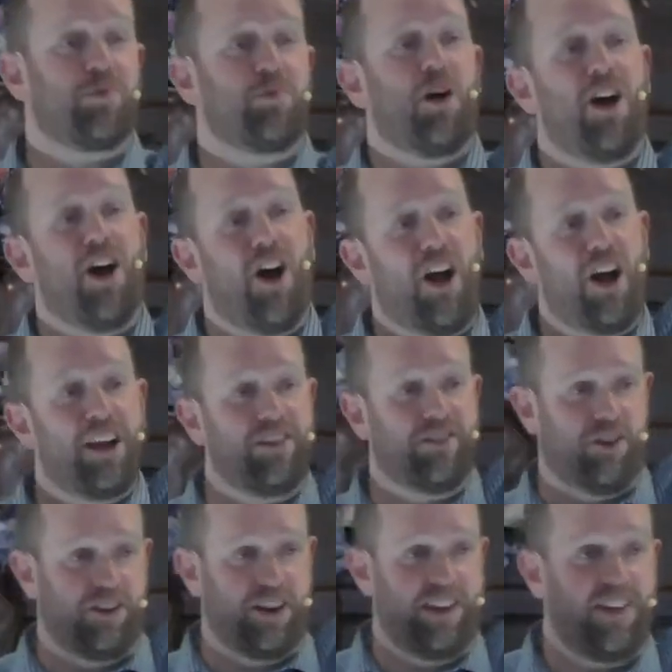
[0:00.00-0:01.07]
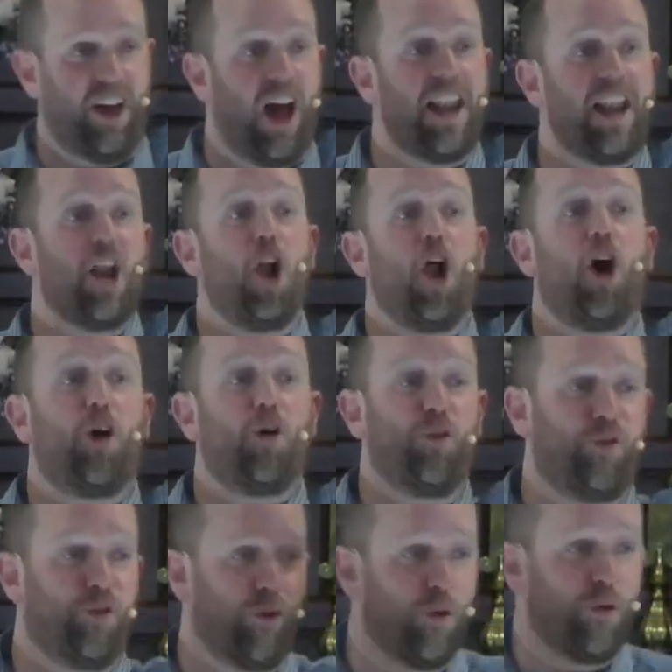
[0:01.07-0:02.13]
my eyes on it, that I long
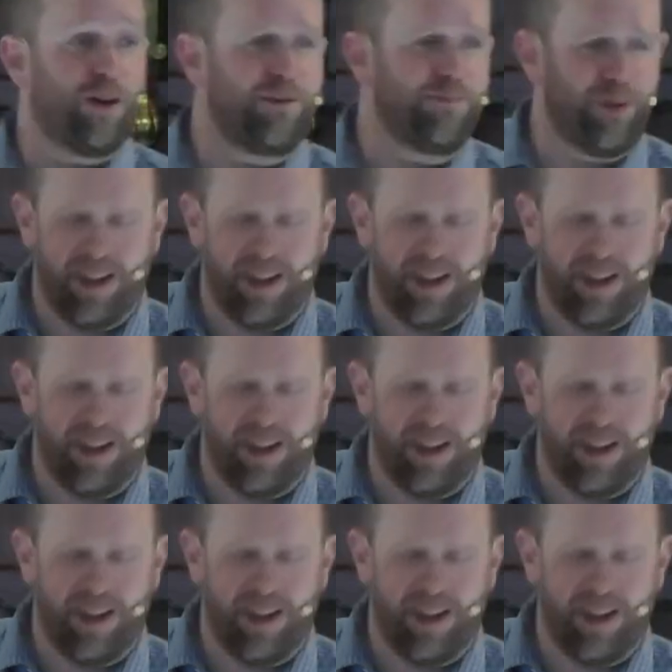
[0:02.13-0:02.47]
for it and be